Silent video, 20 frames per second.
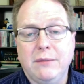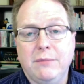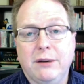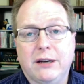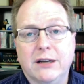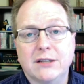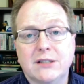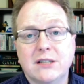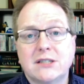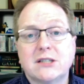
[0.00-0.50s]

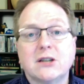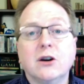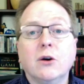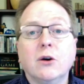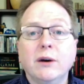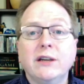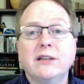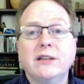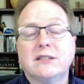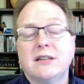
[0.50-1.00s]
because it's
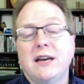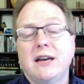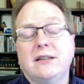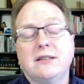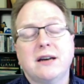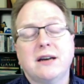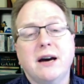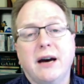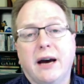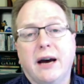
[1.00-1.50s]
going to take
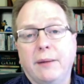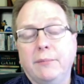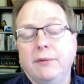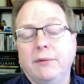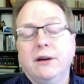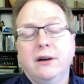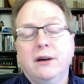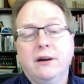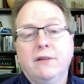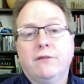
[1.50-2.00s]
time
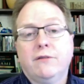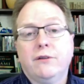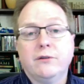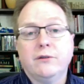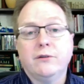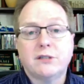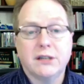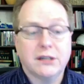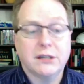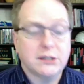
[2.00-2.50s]
for
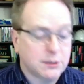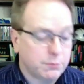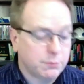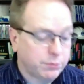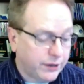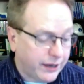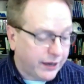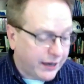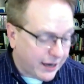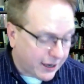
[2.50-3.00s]
those things to
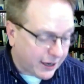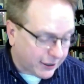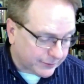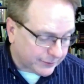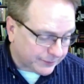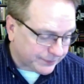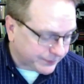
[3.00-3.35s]
play out.